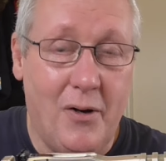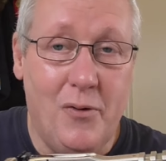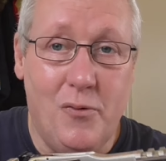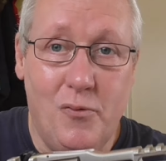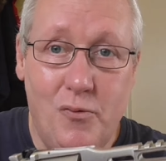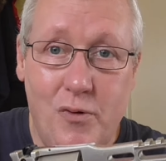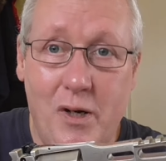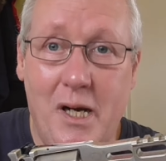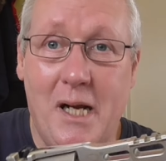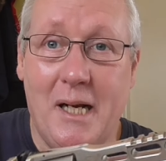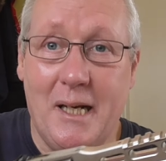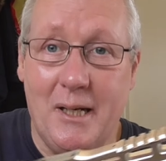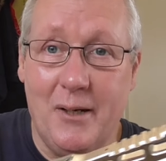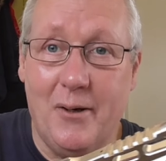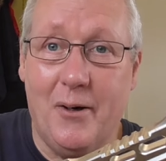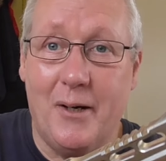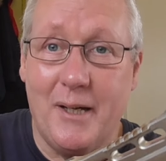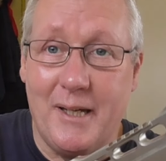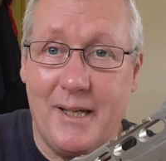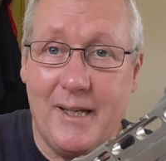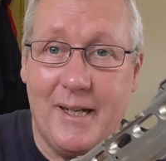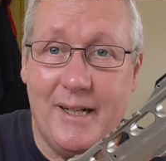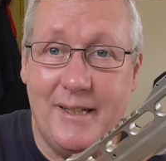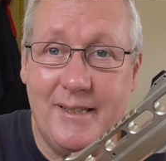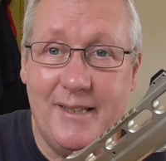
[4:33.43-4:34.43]
I really
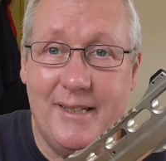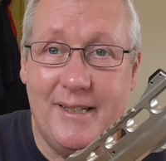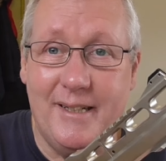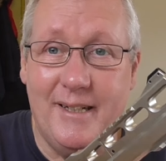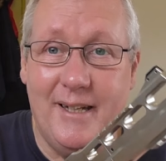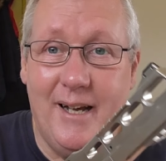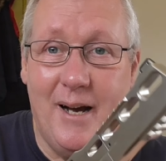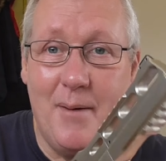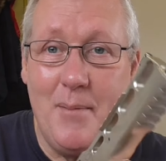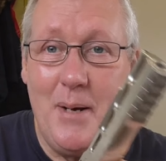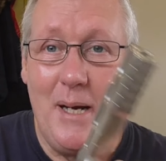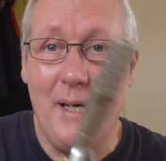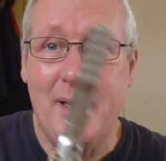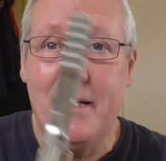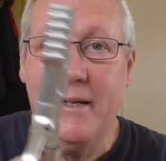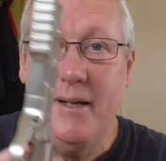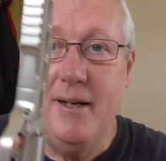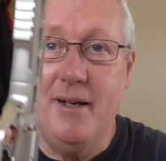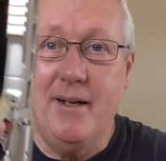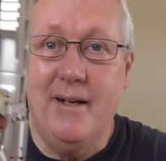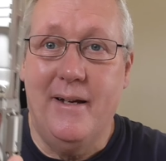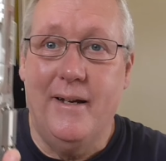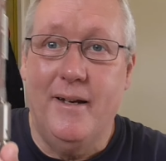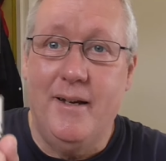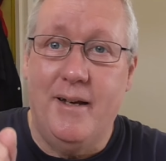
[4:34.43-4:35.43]
like it actually. I mean,
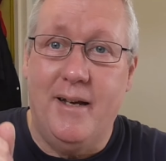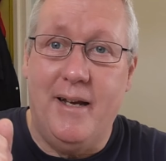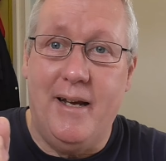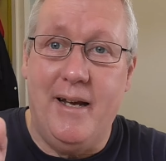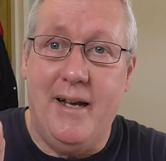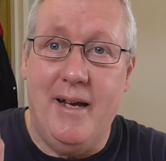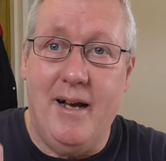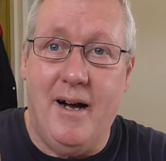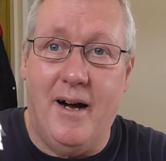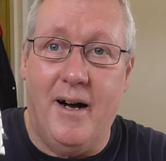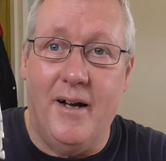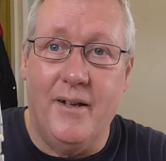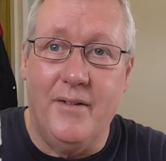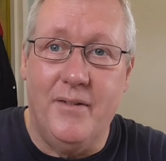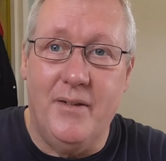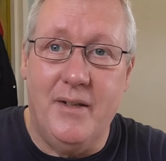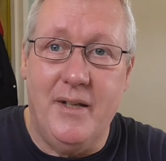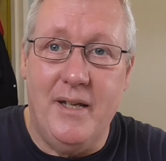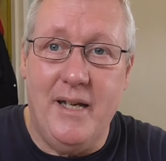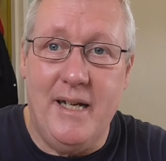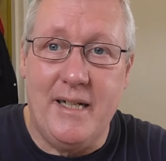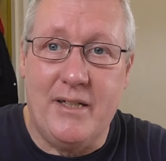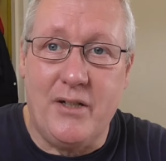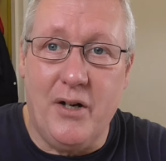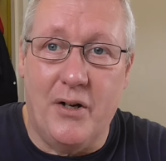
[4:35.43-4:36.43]
I,
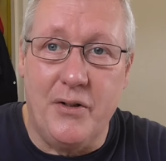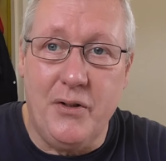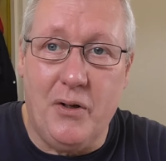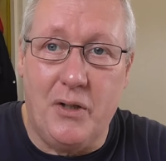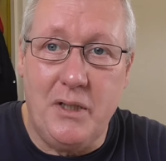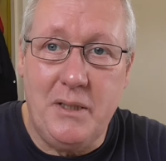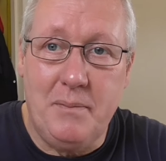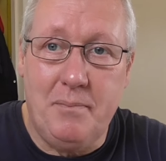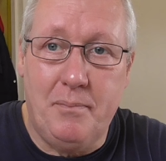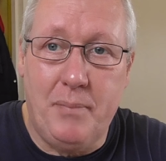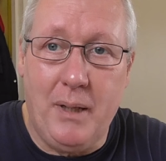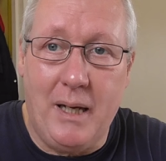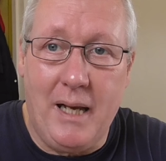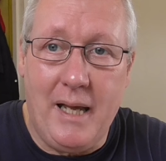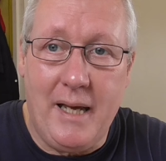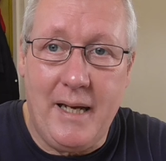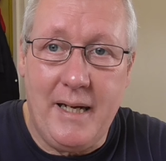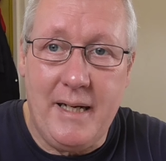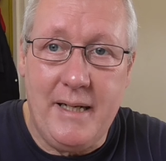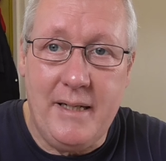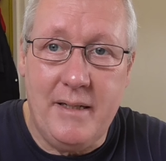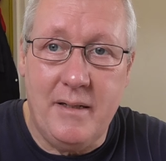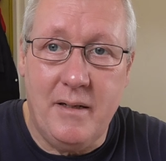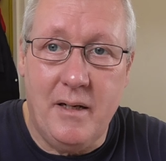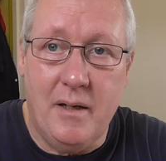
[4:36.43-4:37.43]
it's got a nice
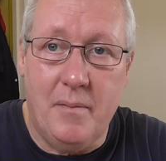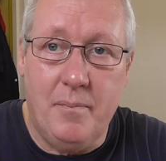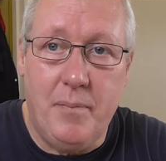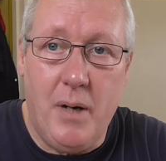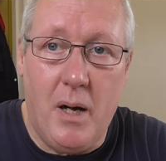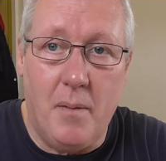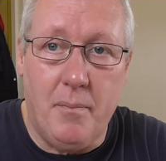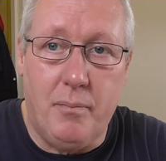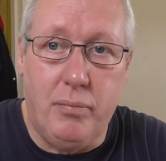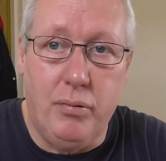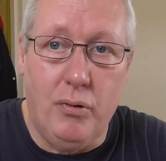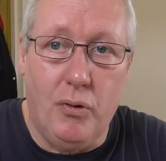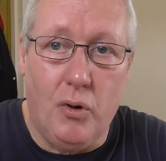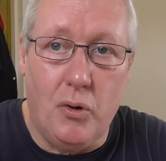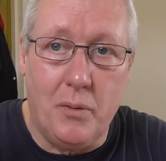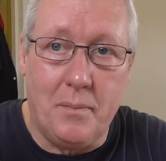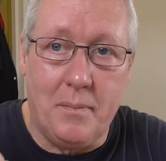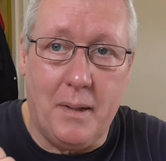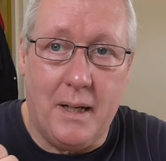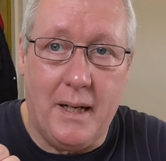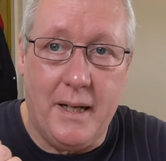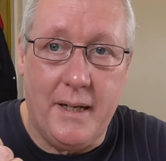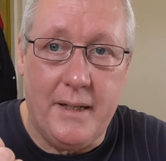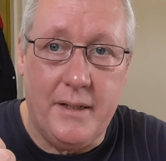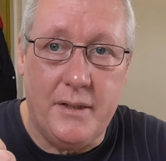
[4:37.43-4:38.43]
blade, a, a, broad
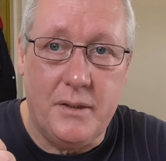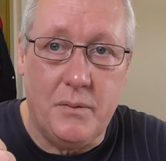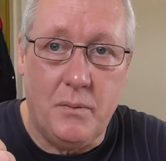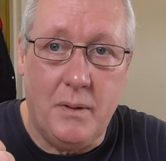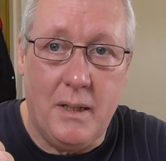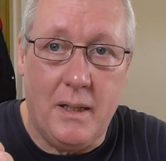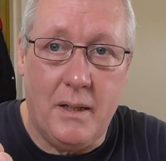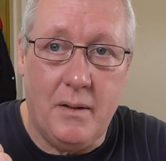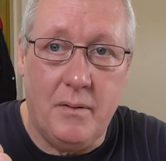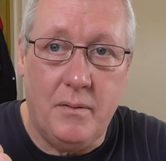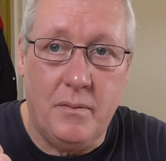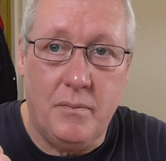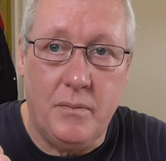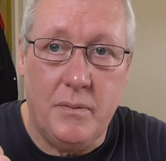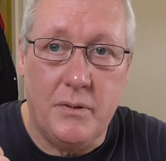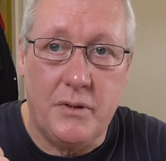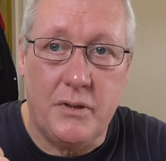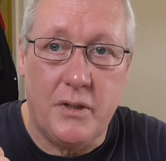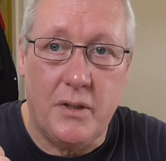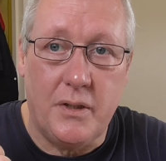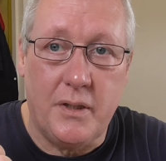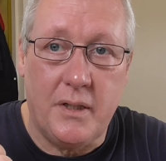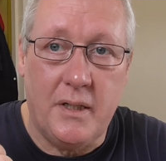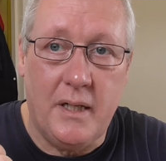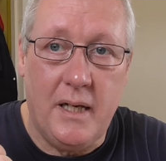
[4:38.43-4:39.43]
blade as well,
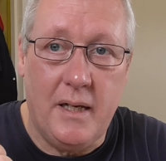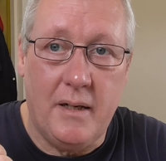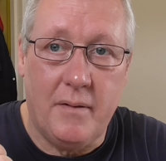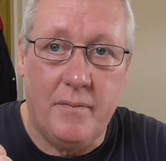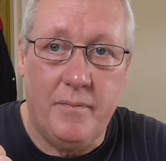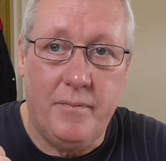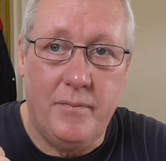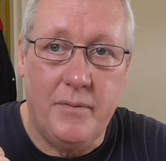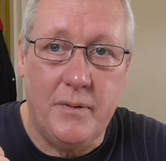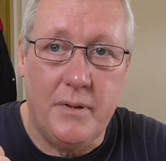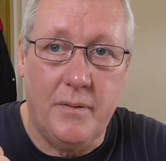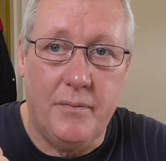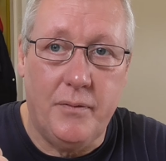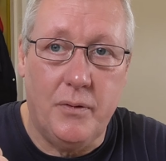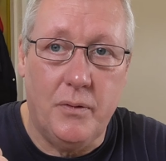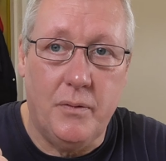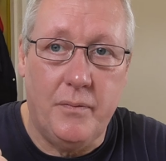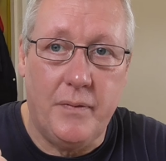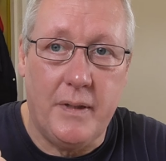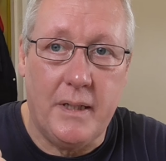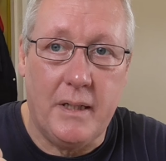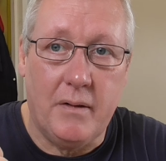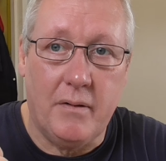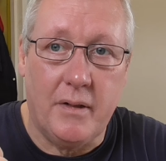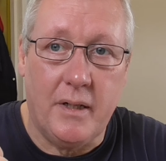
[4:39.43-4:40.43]
so you can get a, your full
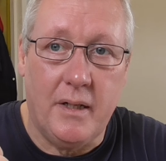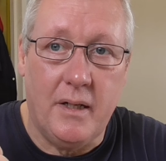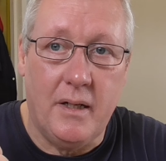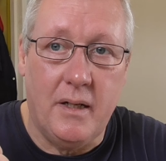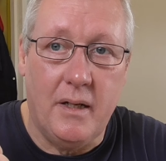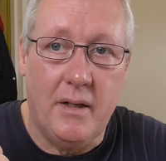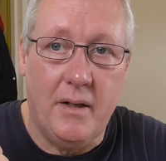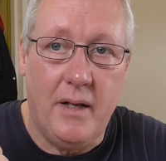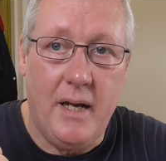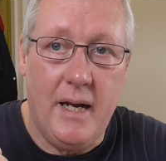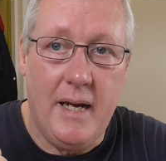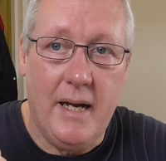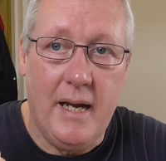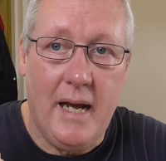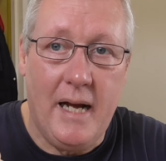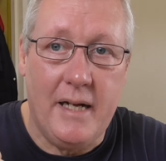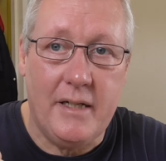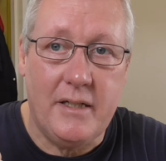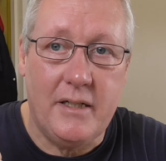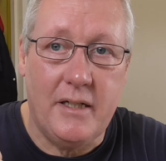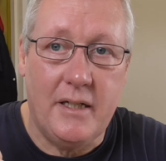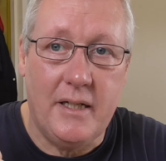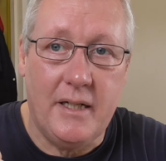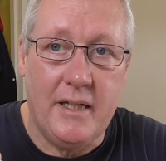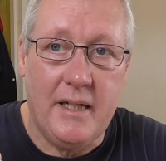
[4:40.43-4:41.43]
finger on it. It
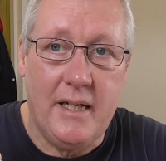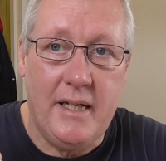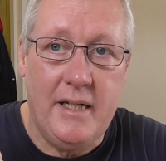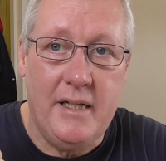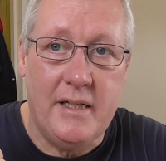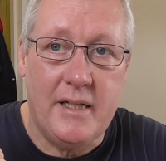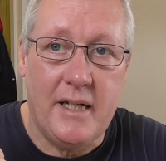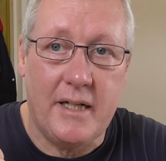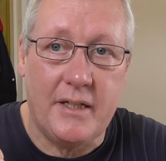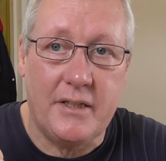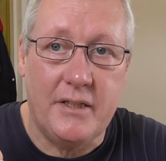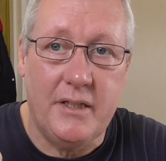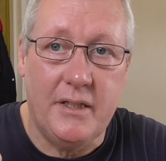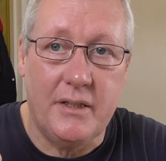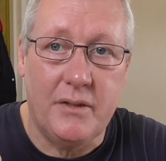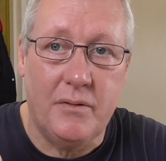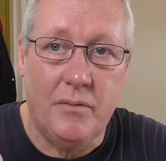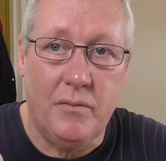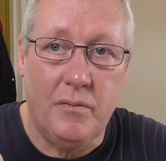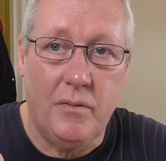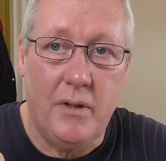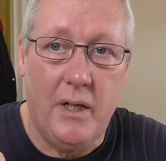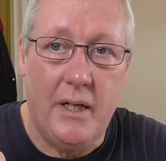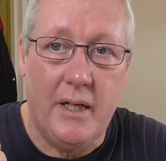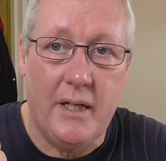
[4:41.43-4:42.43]
actually indexes
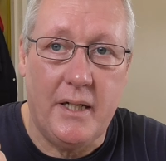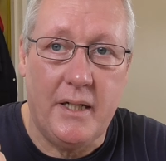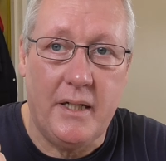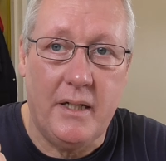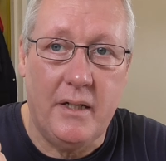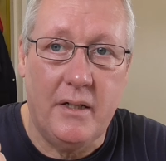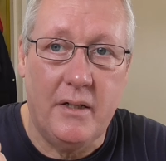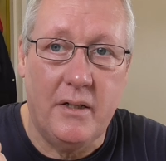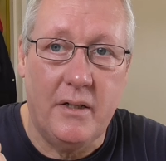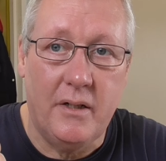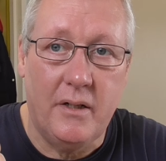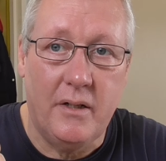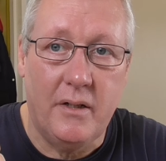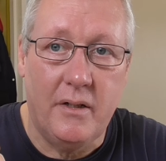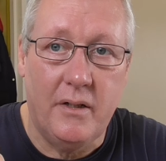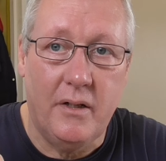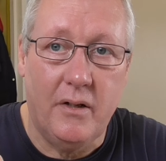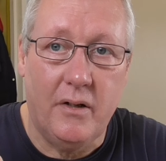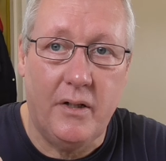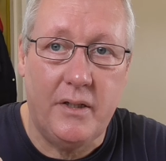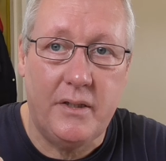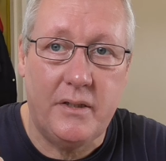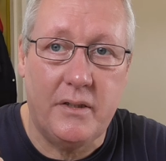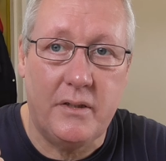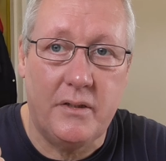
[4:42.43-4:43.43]
really
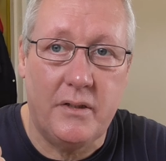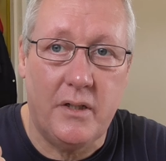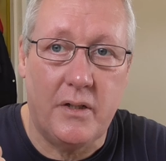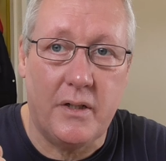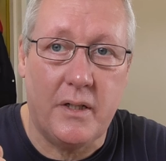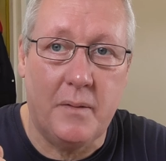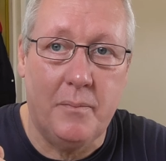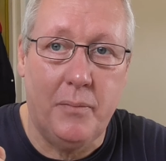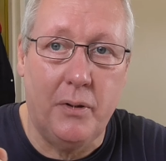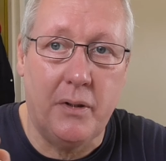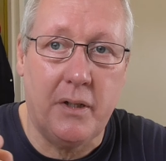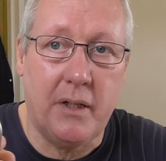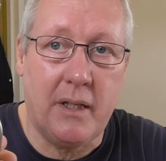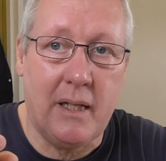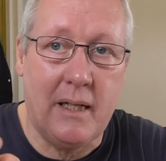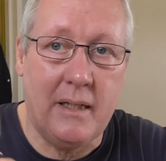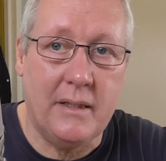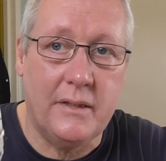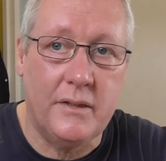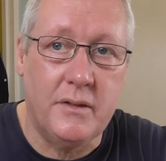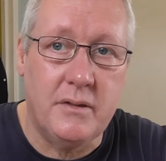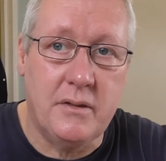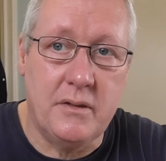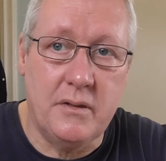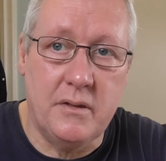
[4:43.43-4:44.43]
nice so you can put
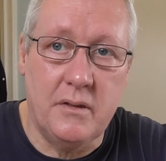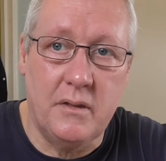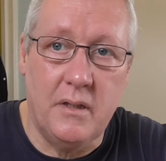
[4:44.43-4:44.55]
that